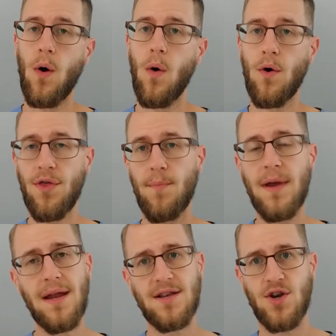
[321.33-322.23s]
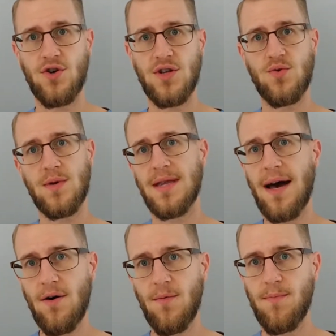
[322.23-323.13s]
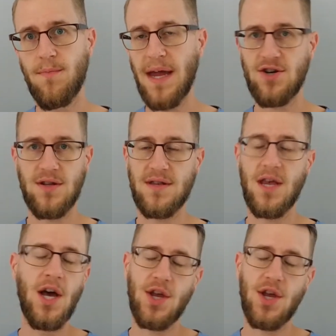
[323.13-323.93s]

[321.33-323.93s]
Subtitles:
orthopedic surgeons would tell patients,